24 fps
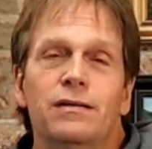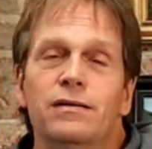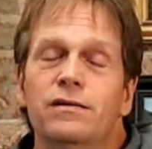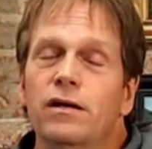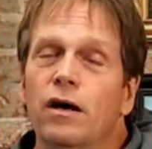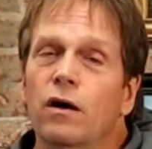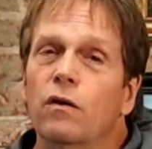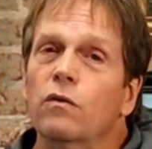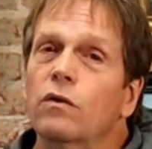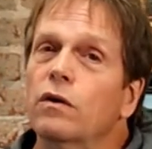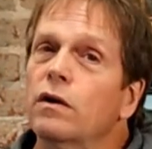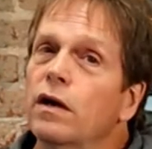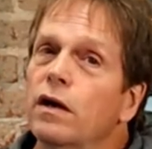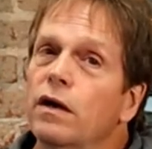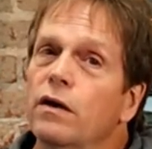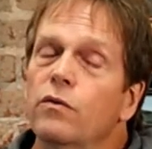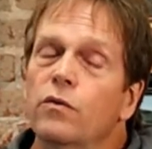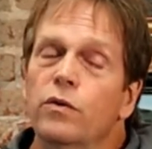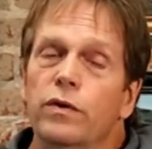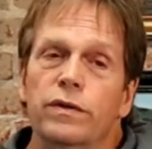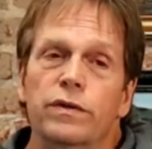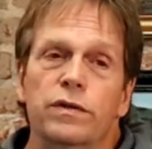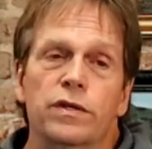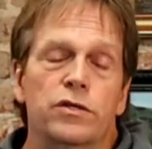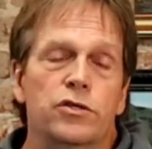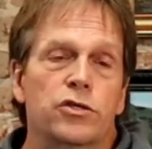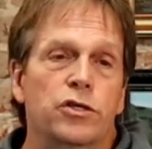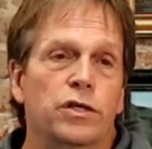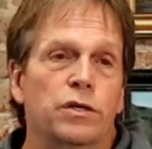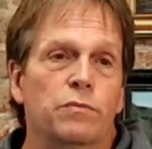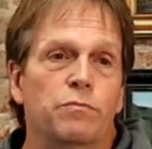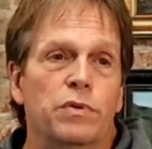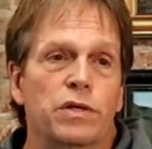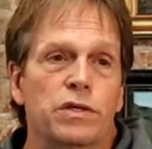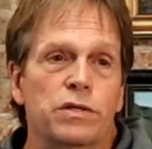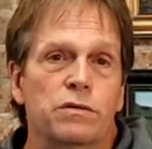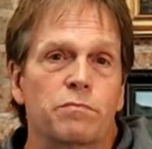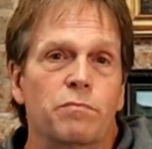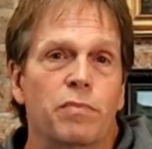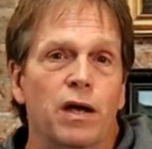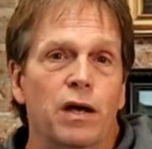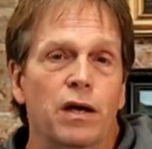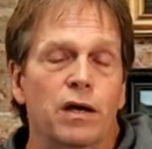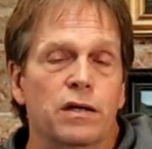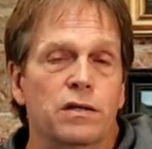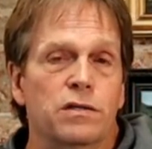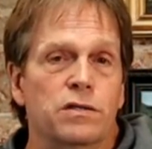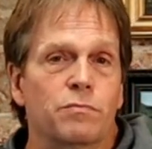Don't go with the cheapest
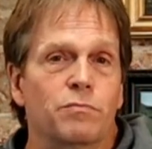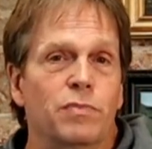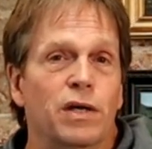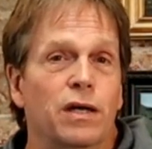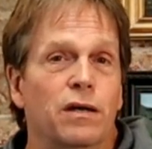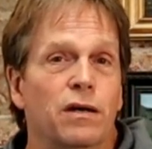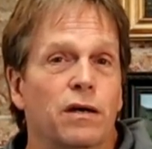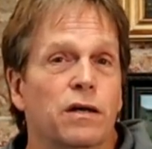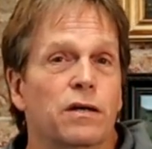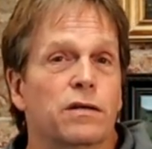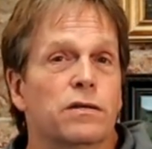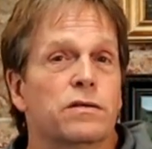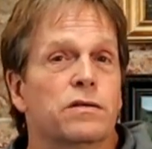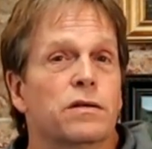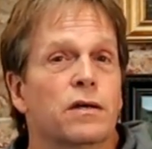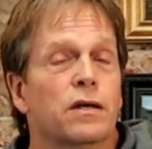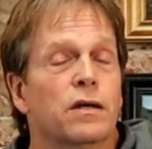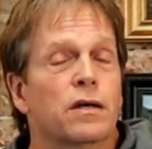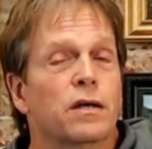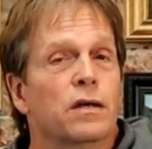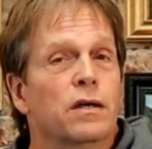paints because